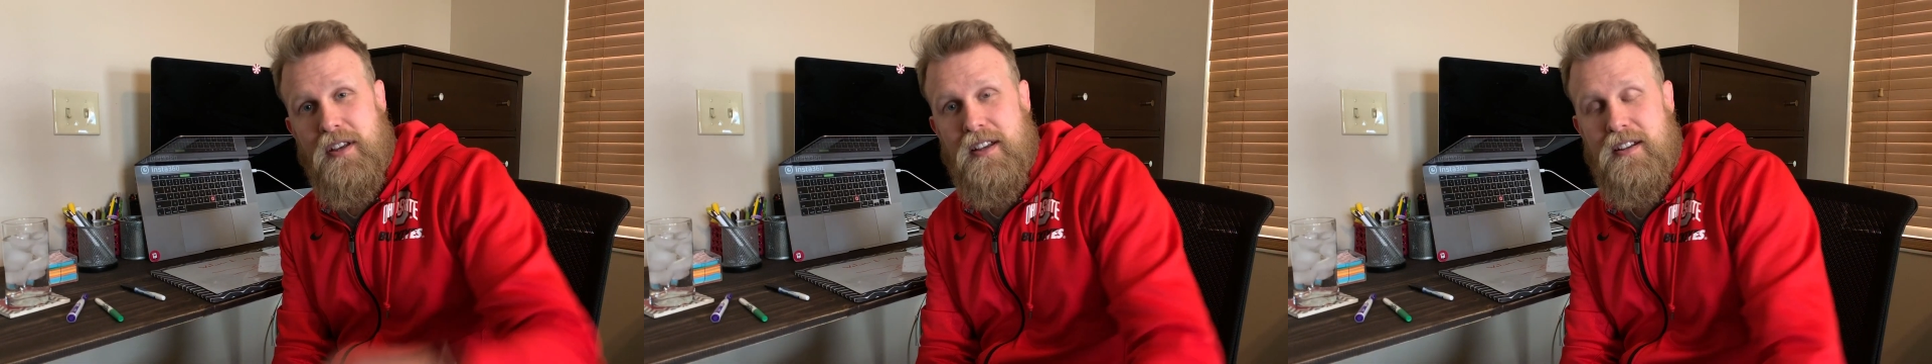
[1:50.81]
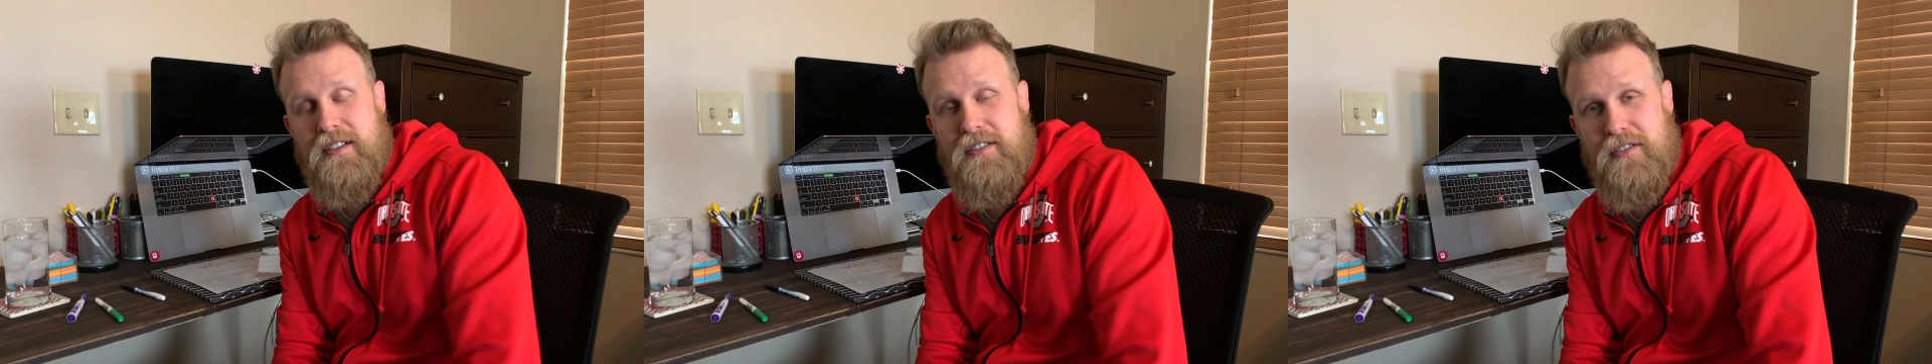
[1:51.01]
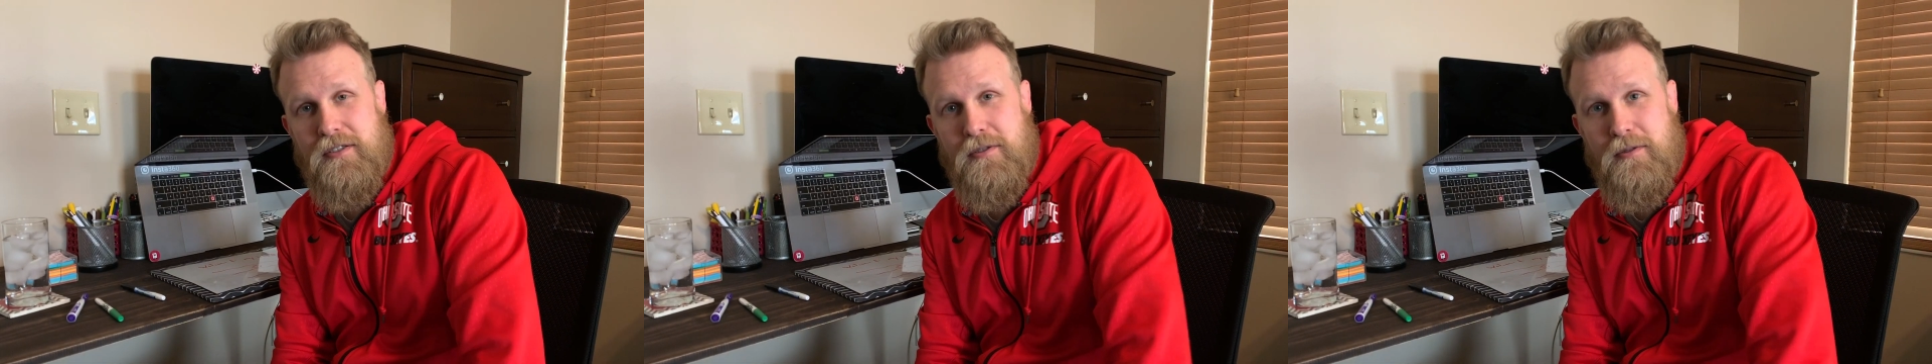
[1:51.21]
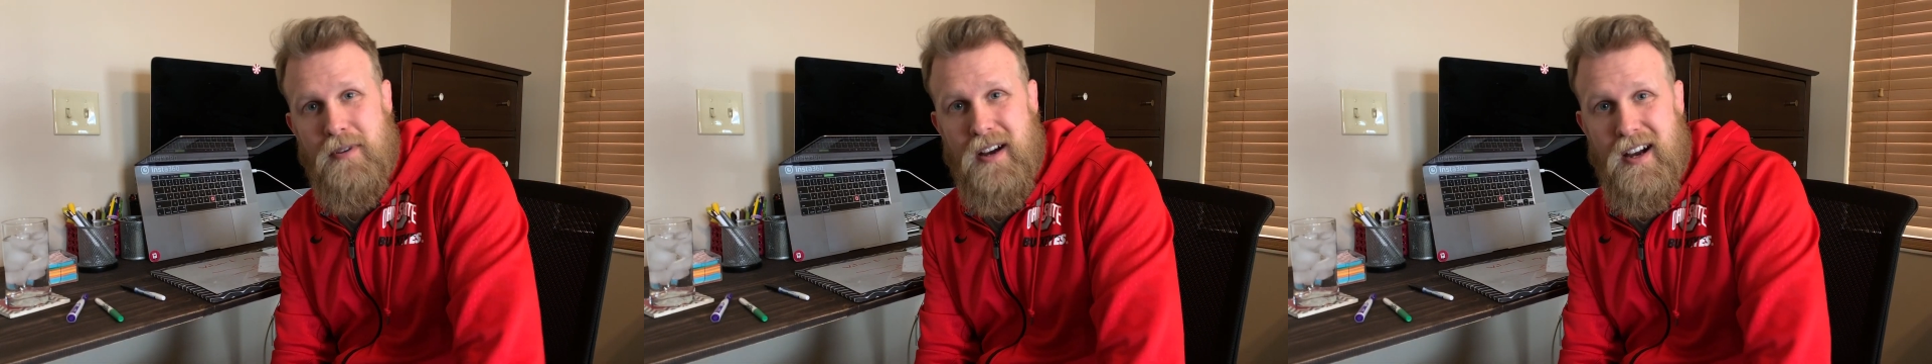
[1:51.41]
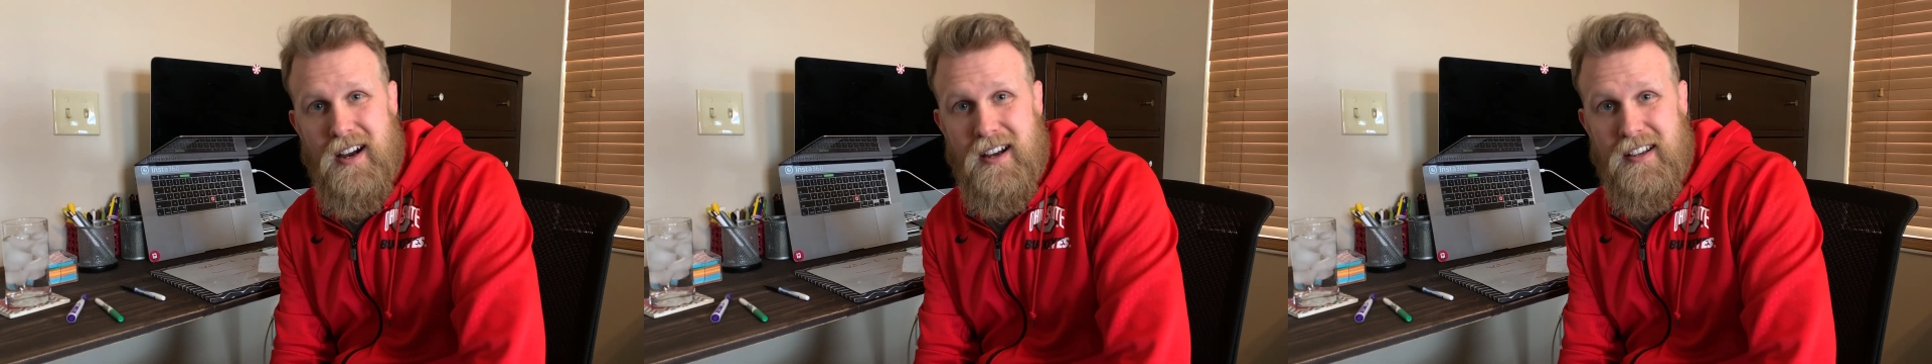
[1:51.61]
it to
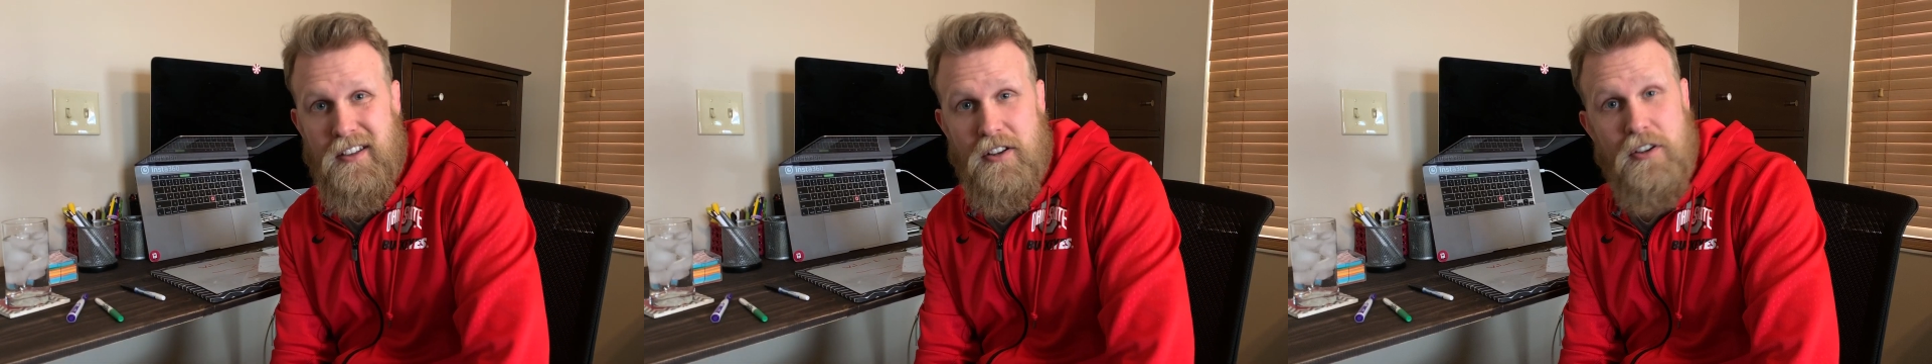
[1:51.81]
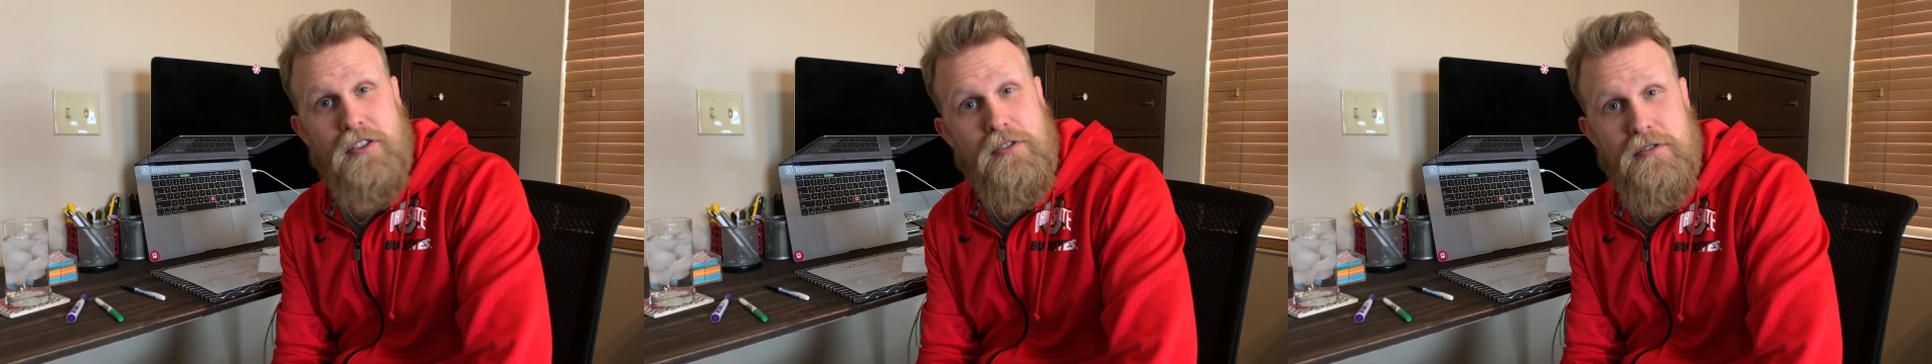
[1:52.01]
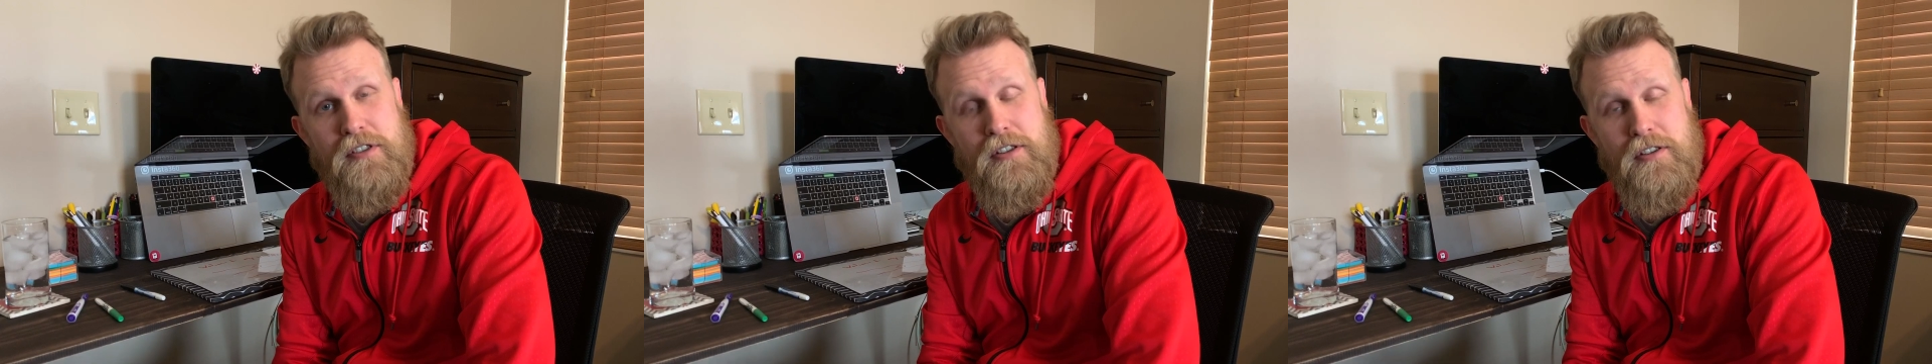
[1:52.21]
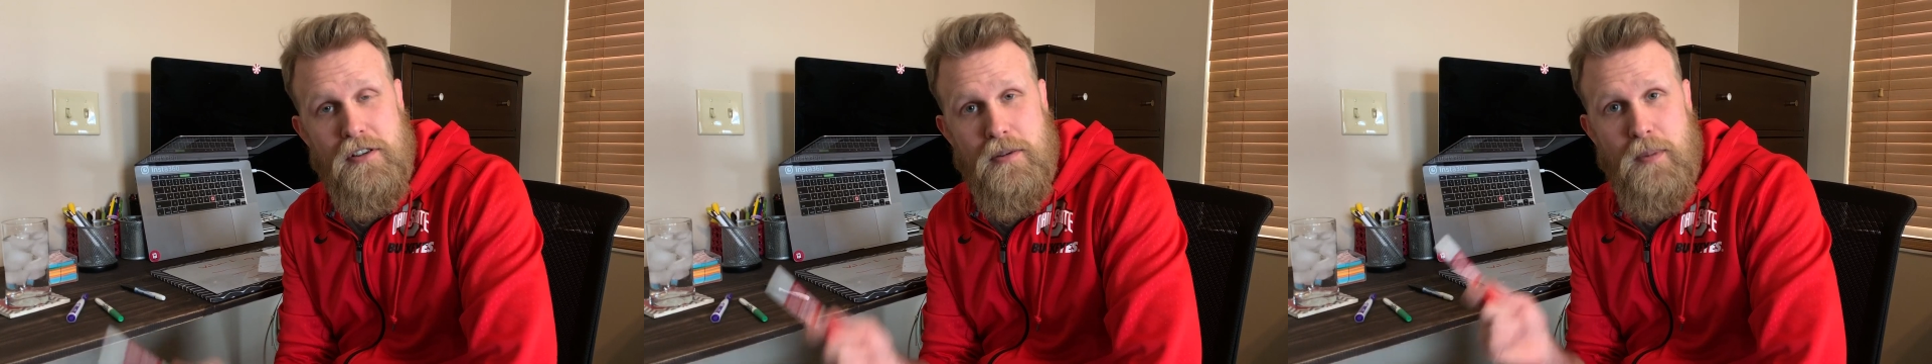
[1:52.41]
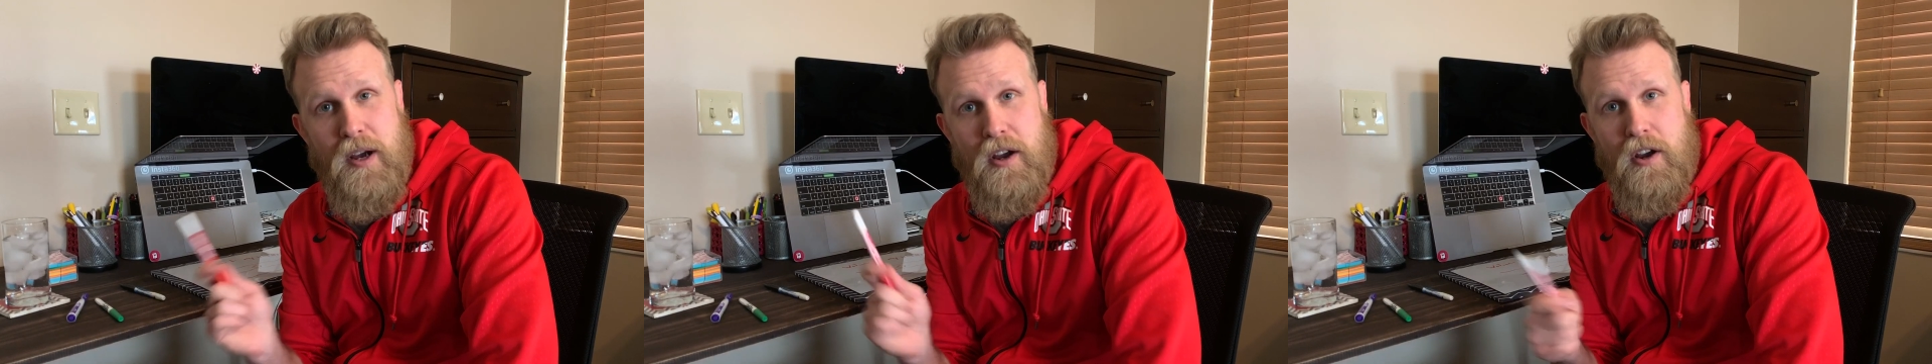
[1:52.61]
either
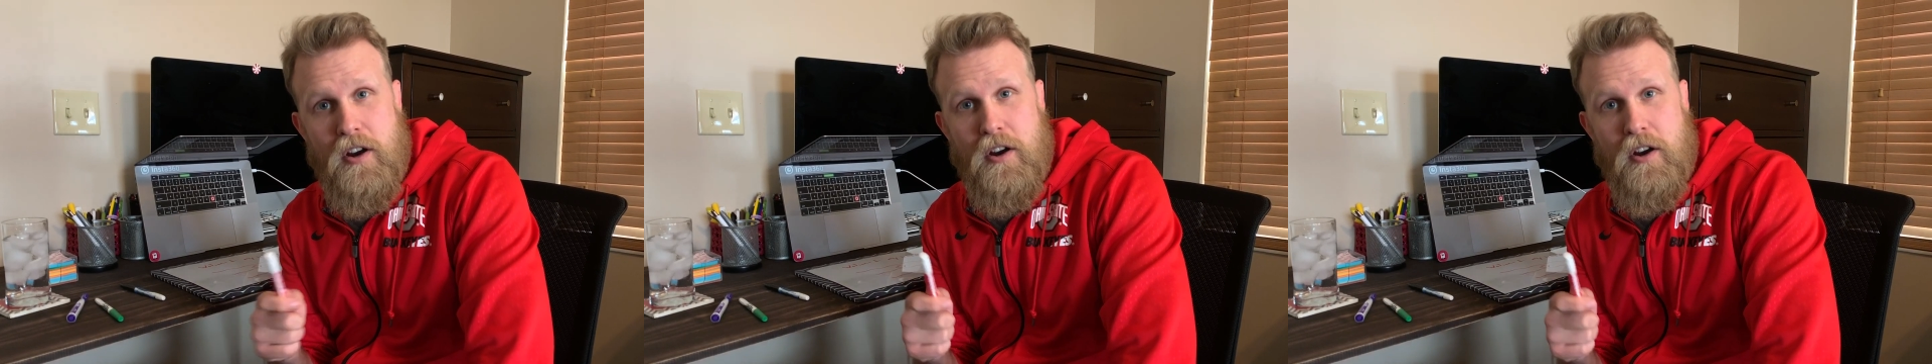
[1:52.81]
YouTube